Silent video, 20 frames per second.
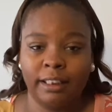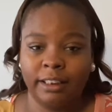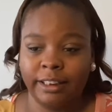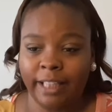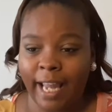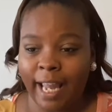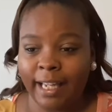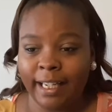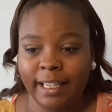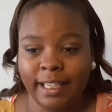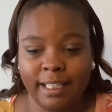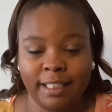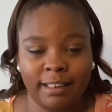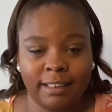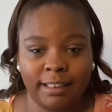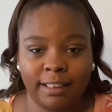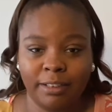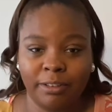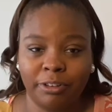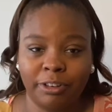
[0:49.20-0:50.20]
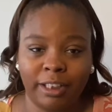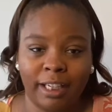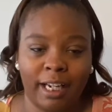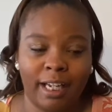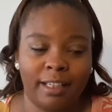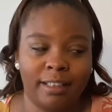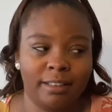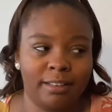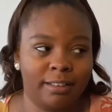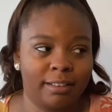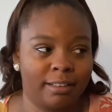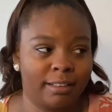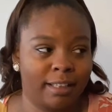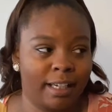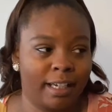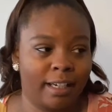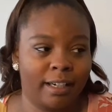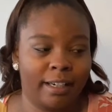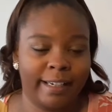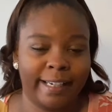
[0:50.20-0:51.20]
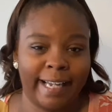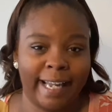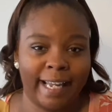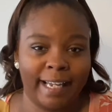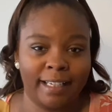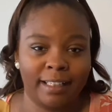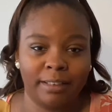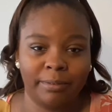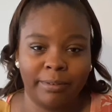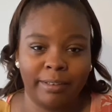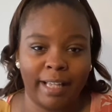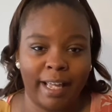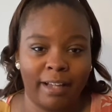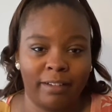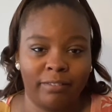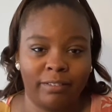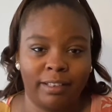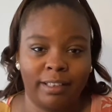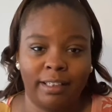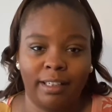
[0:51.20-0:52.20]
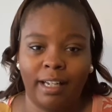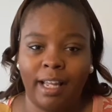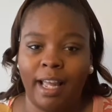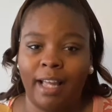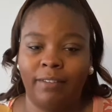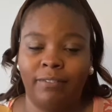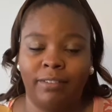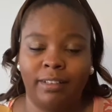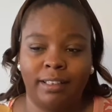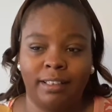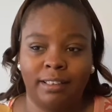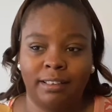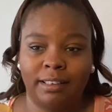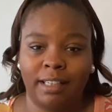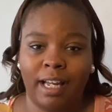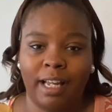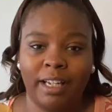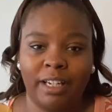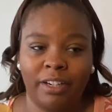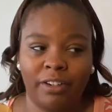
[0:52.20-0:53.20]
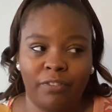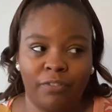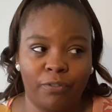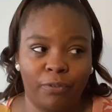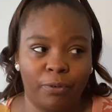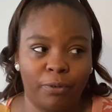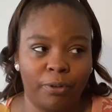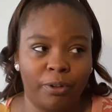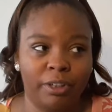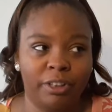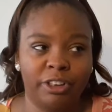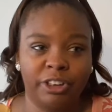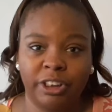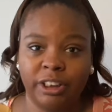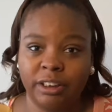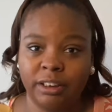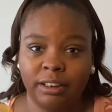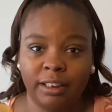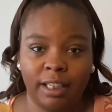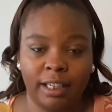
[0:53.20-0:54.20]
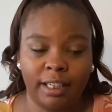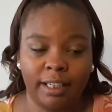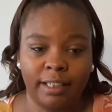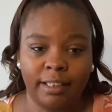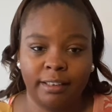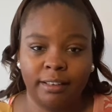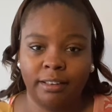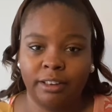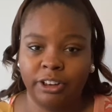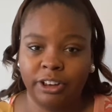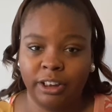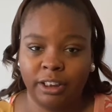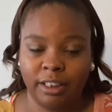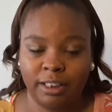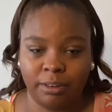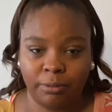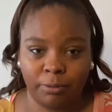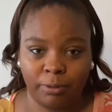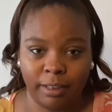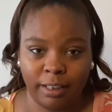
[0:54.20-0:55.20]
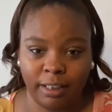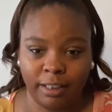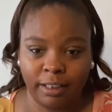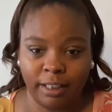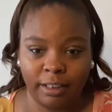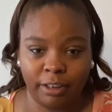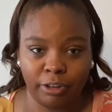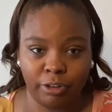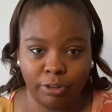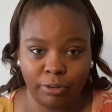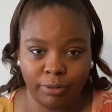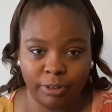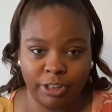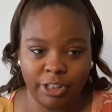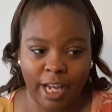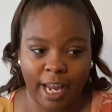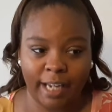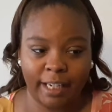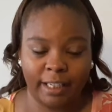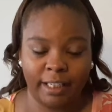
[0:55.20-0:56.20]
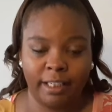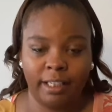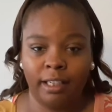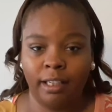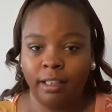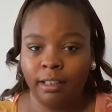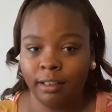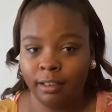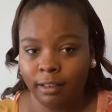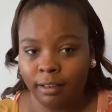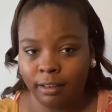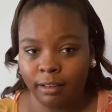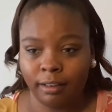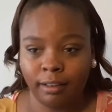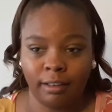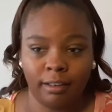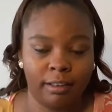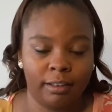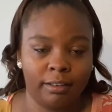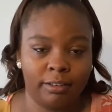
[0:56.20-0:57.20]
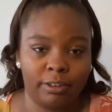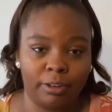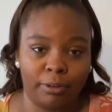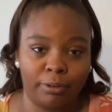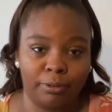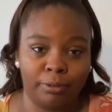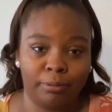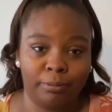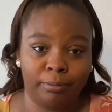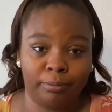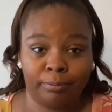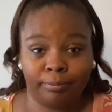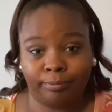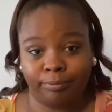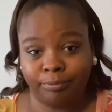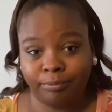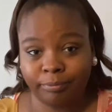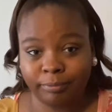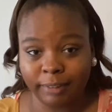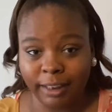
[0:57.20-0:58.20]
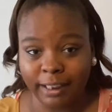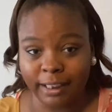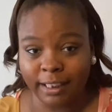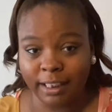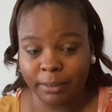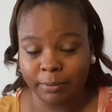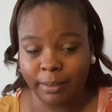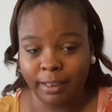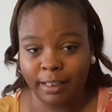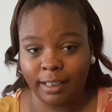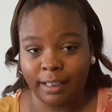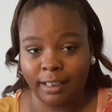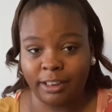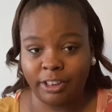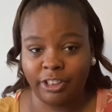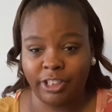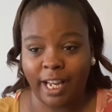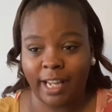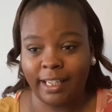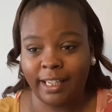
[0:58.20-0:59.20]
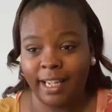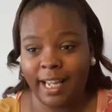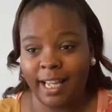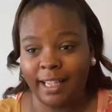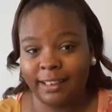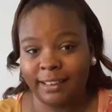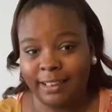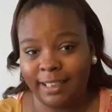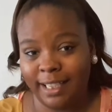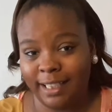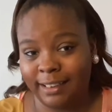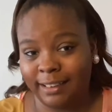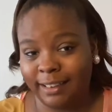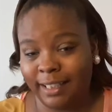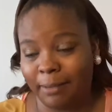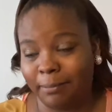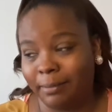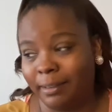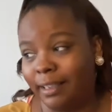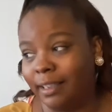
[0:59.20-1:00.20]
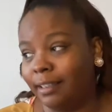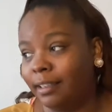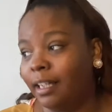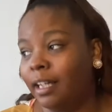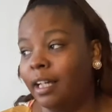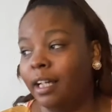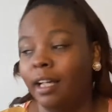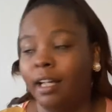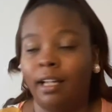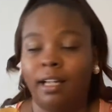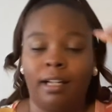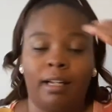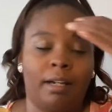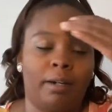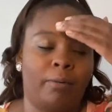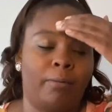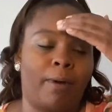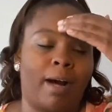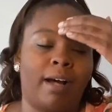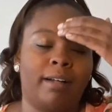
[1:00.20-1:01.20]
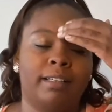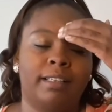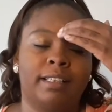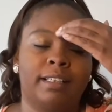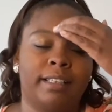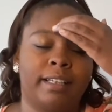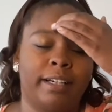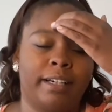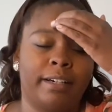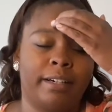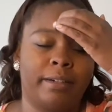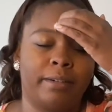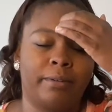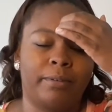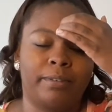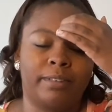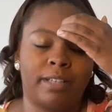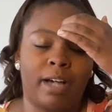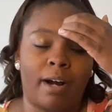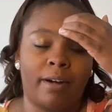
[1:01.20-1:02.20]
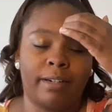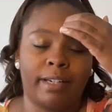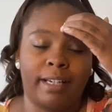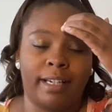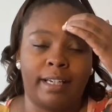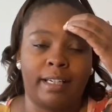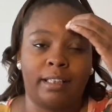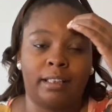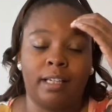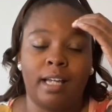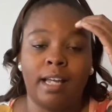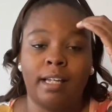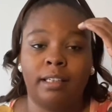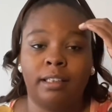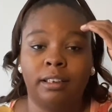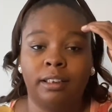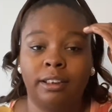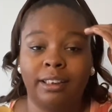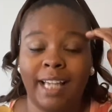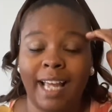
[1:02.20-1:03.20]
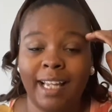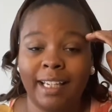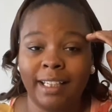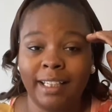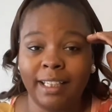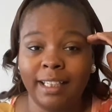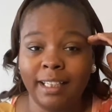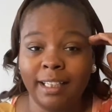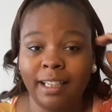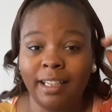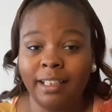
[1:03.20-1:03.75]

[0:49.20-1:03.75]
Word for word: Jackie is still trying to stay her case with Evelyn. Evelyn is not here for it. She's done. She doesn't want anything to do with Jackie. So it is what it is. Jackie has to accept it. While in there talking, Jackie